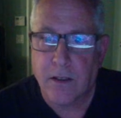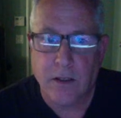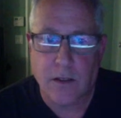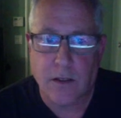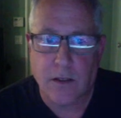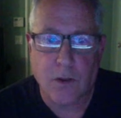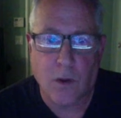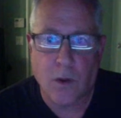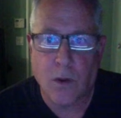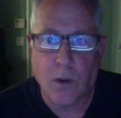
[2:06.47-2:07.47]
this
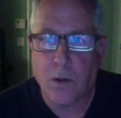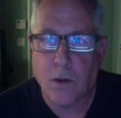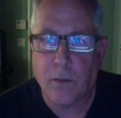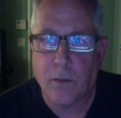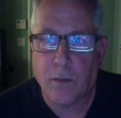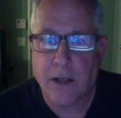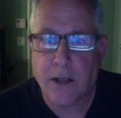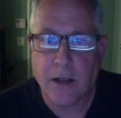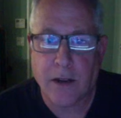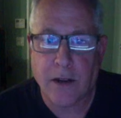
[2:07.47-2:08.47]
whole big
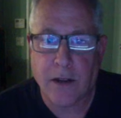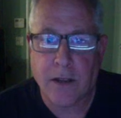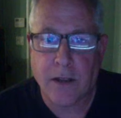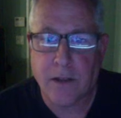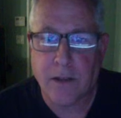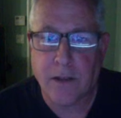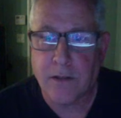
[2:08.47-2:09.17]
area here,